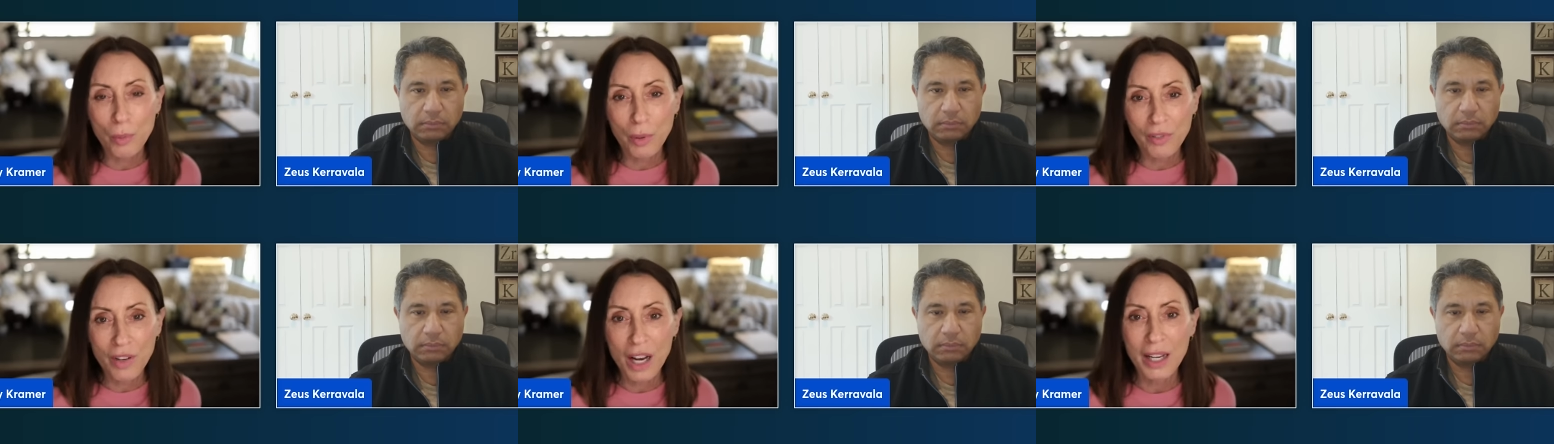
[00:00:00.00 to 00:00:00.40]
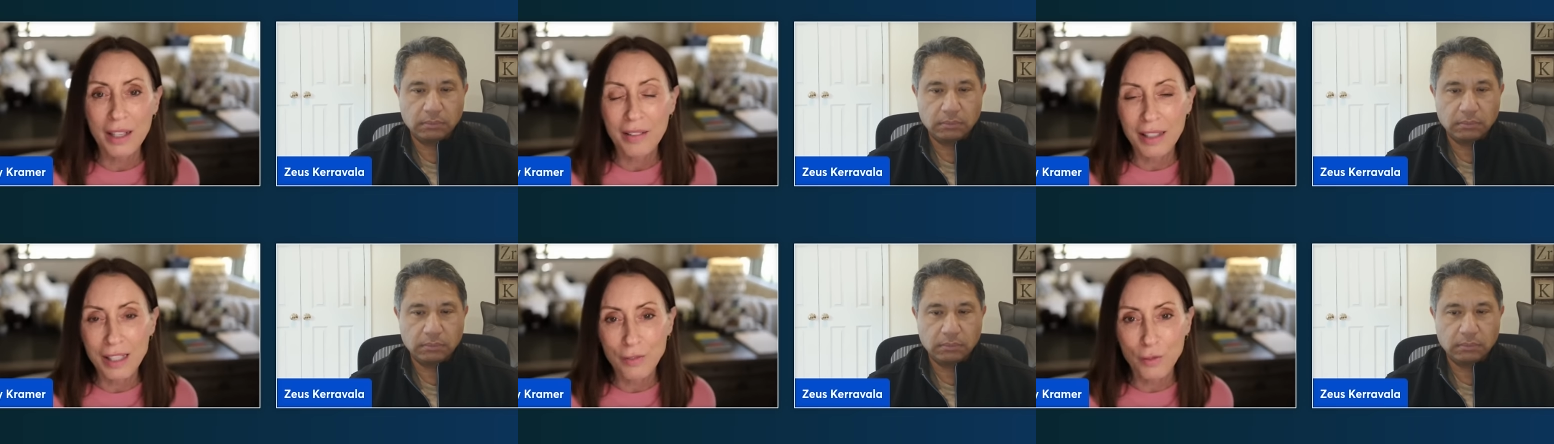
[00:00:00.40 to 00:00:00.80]

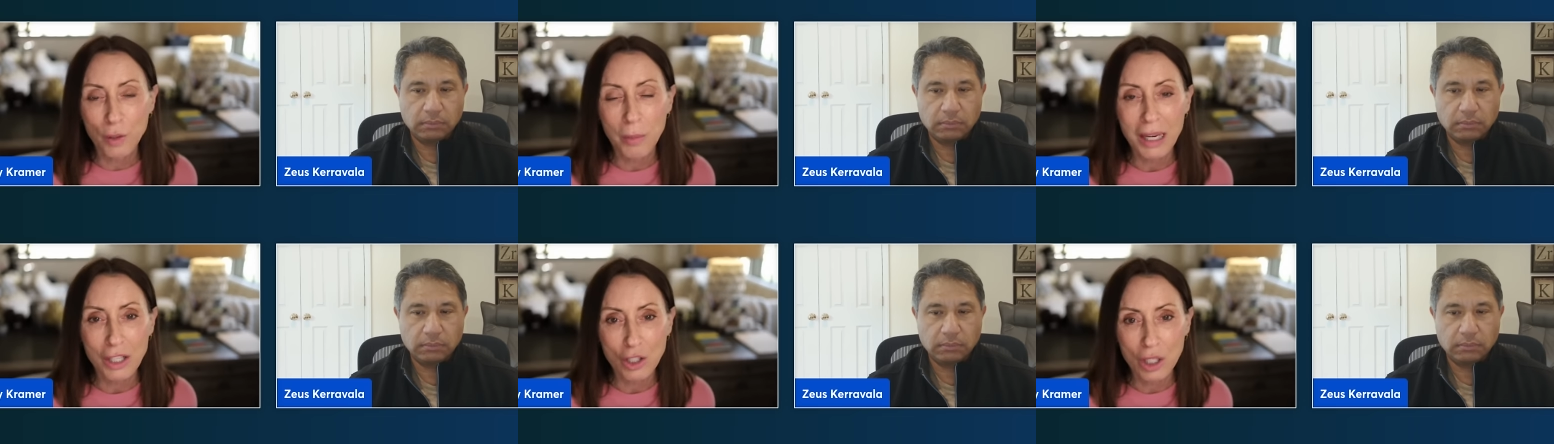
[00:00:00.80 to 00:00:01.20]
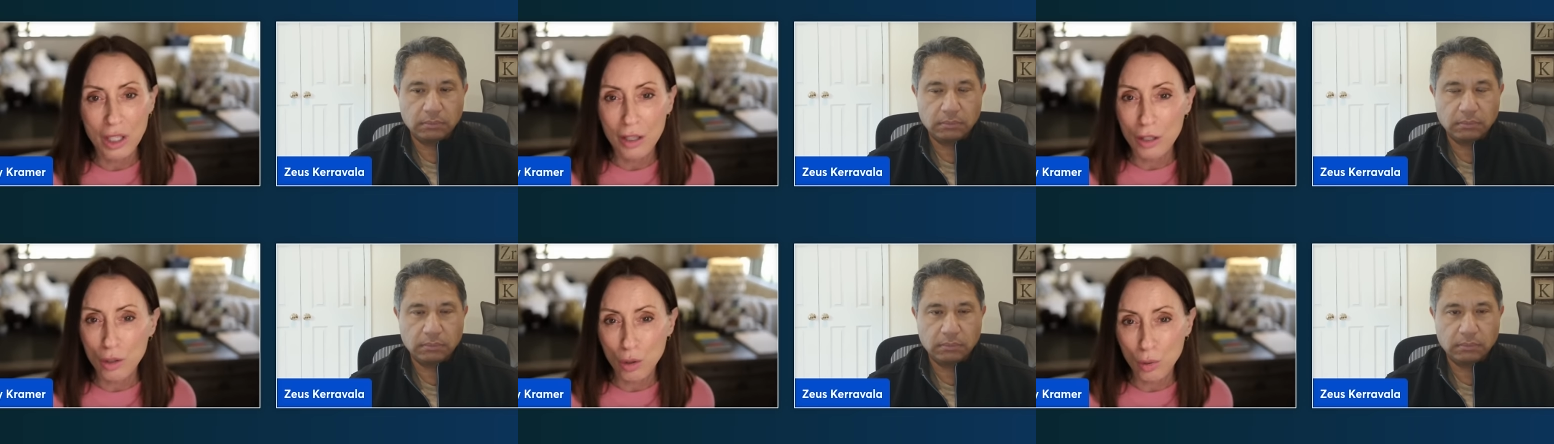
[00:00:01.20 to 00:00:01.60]
Speaker 1: providing the information
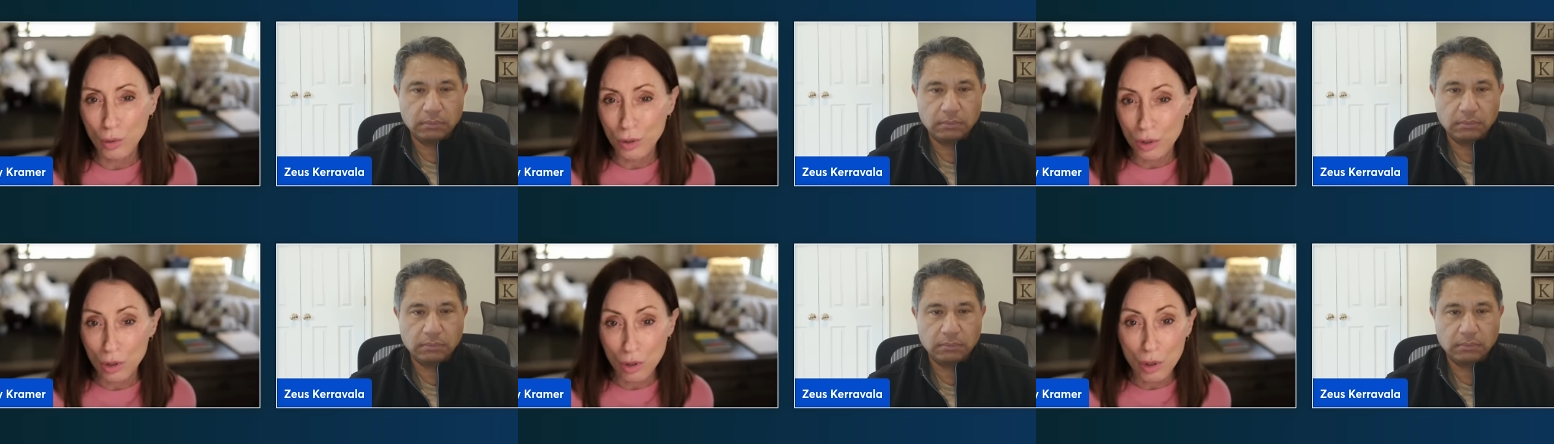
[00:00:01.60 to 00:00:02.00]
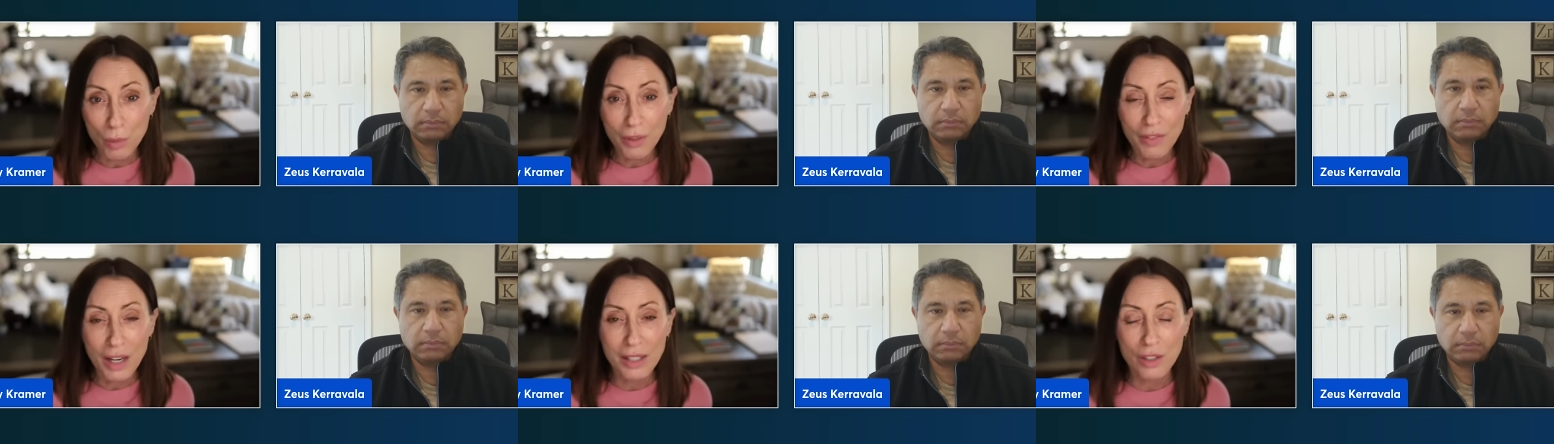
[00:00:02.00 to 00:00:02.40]
and the tools to
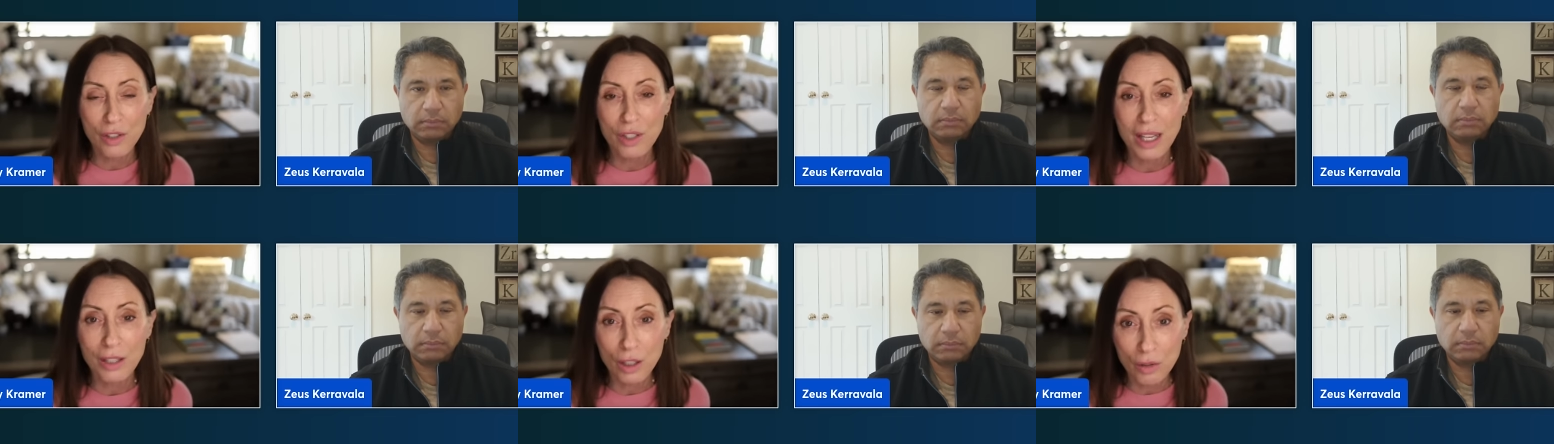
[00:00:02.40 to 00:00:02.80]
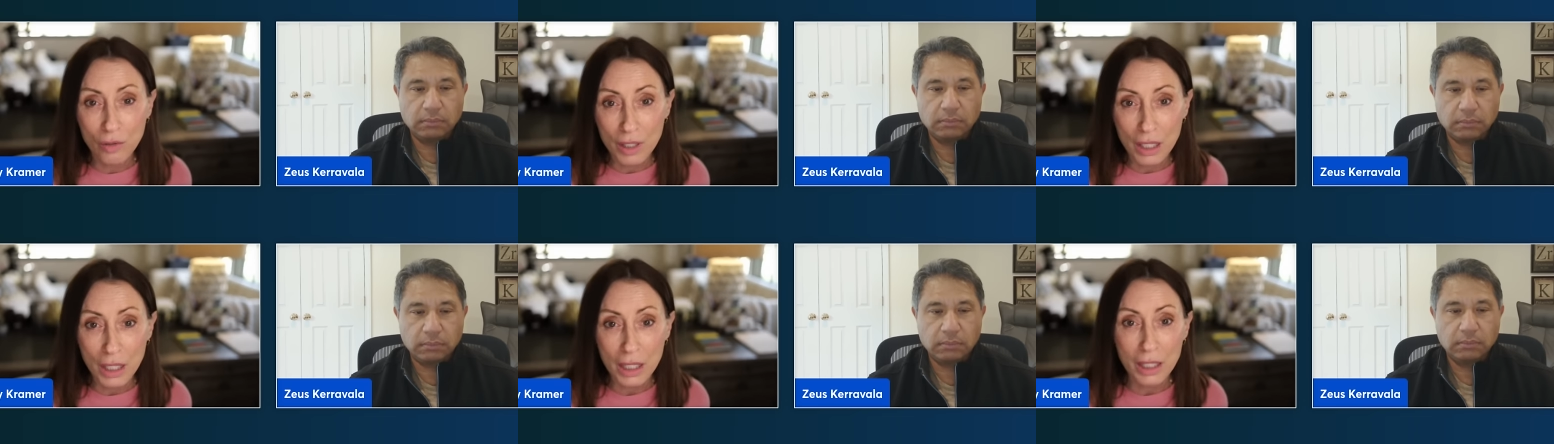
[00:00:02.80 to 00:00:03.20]
supervisors that you
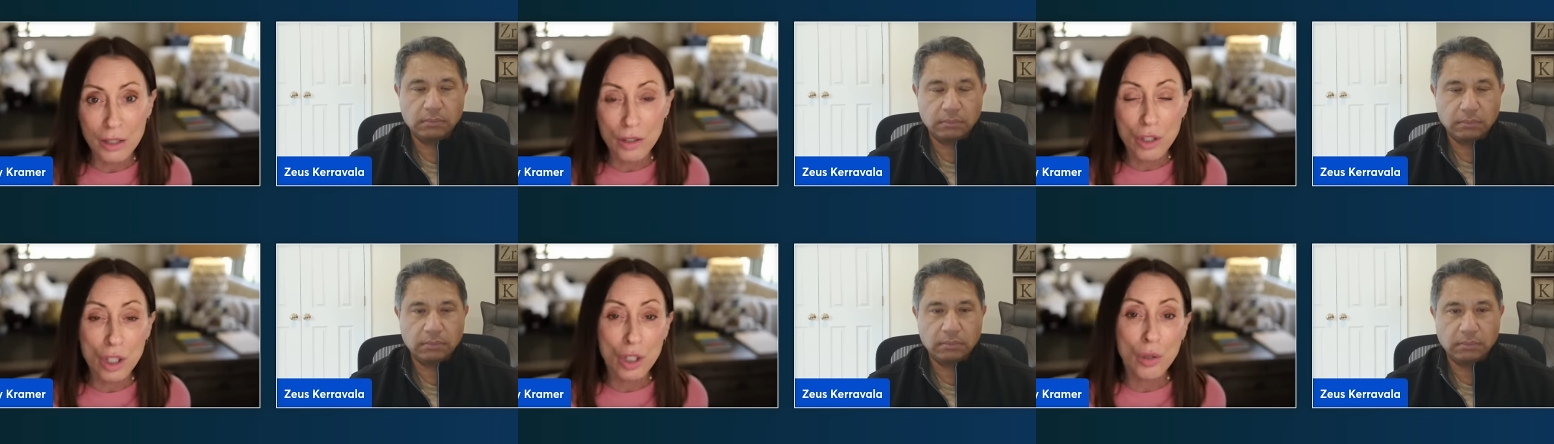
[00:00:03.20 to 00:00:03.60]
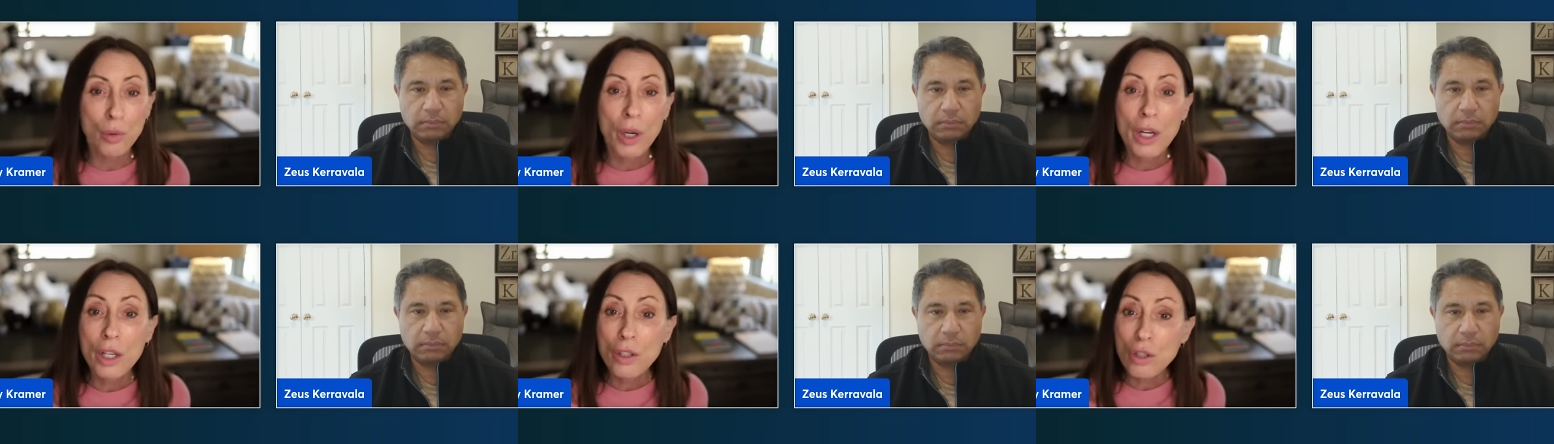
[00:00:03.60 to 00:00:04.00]
need to
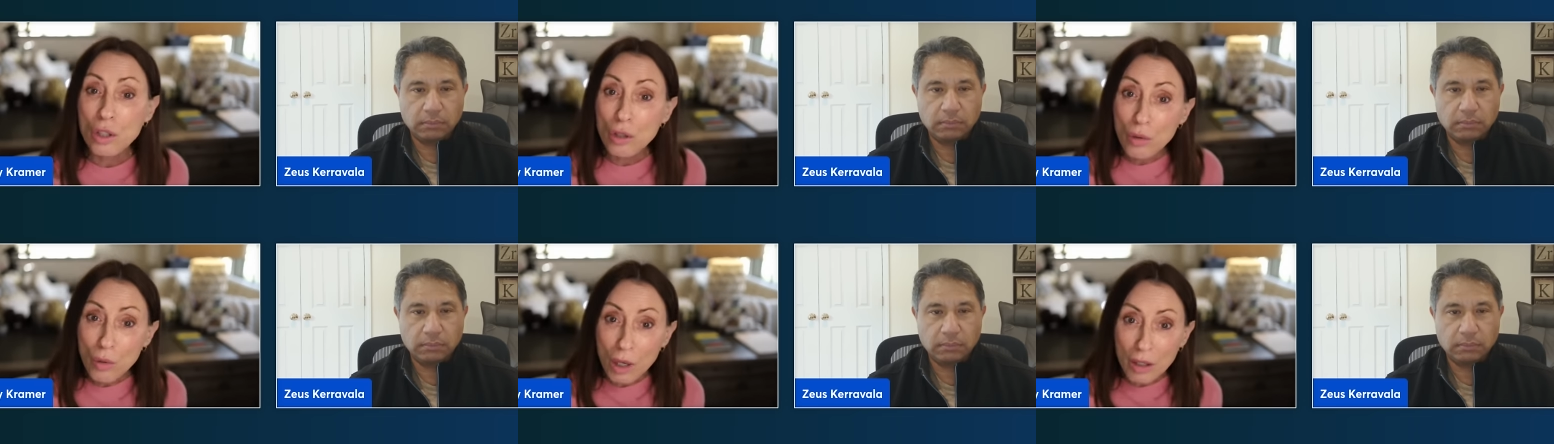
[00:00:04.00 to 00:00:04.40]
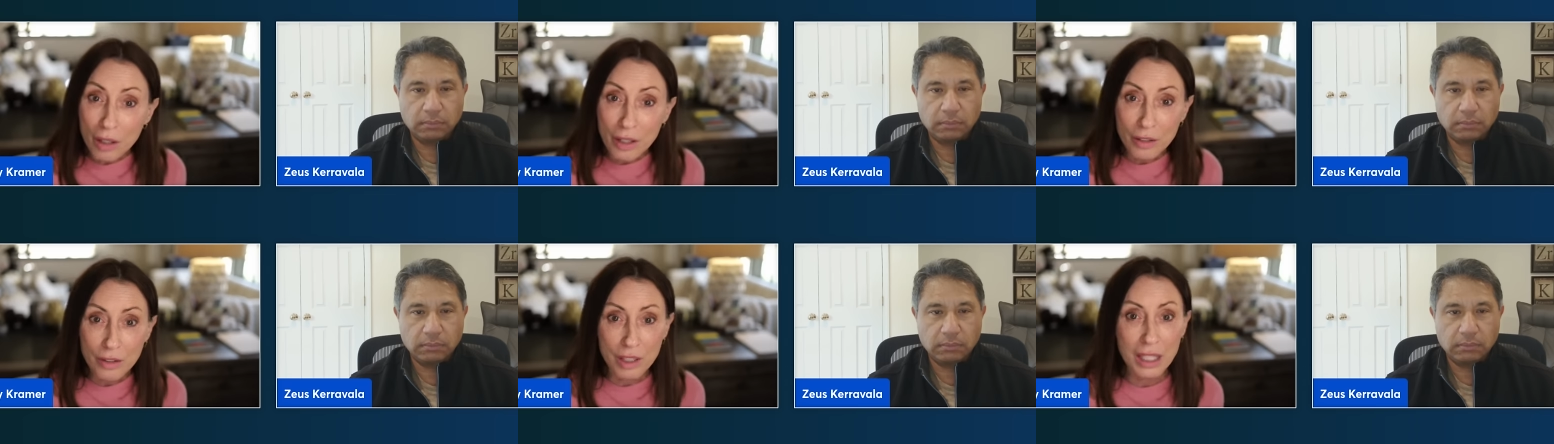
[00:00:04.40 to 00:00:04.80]
do a
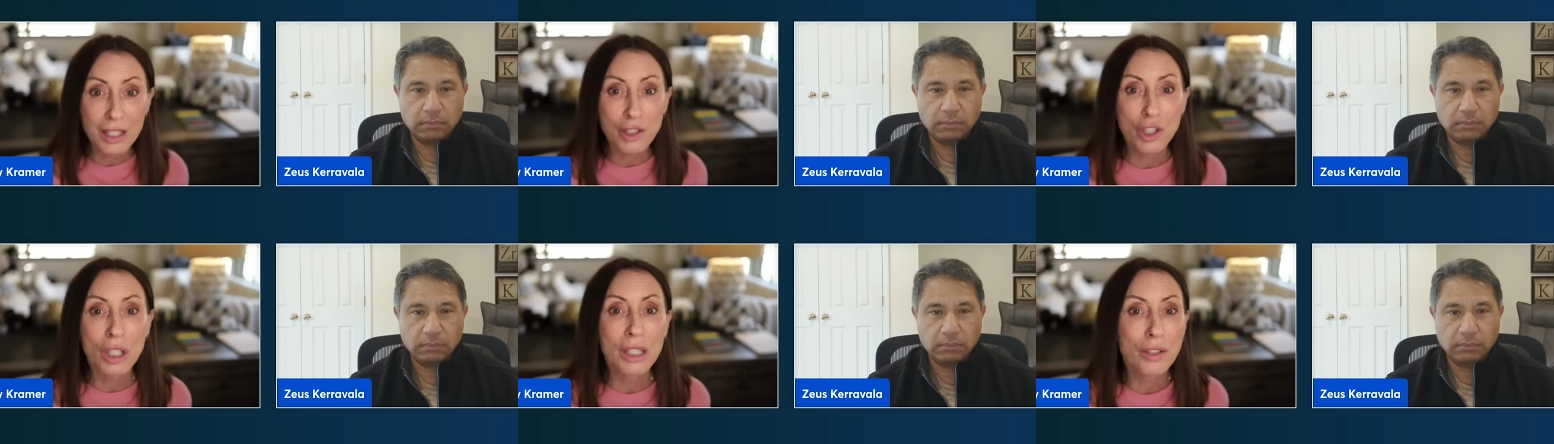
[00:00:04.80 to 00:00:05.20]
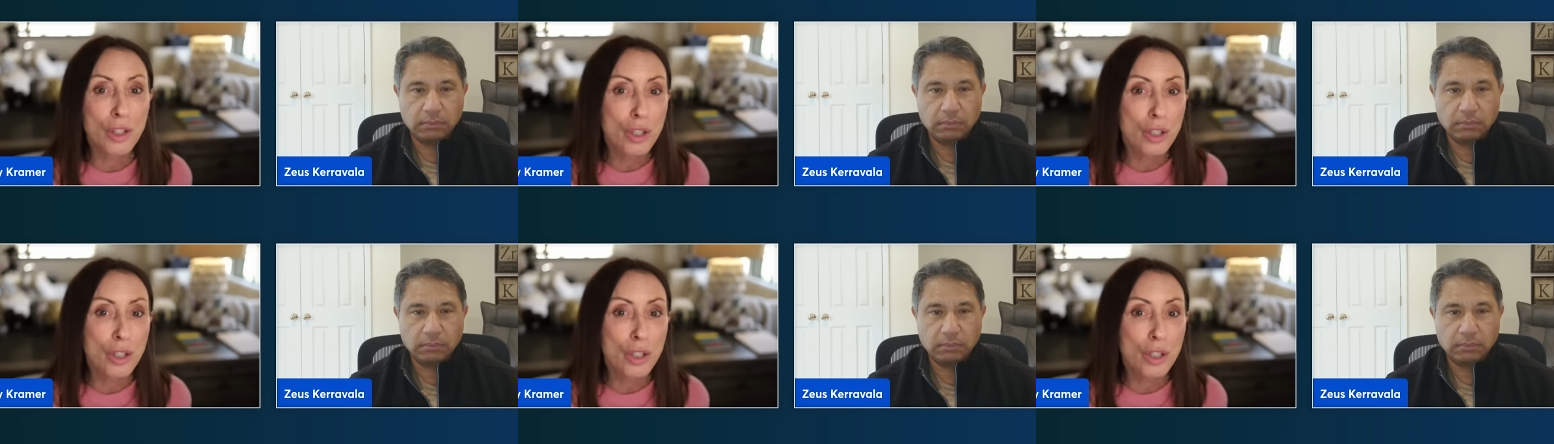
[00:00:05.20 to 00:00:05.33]
little teaching,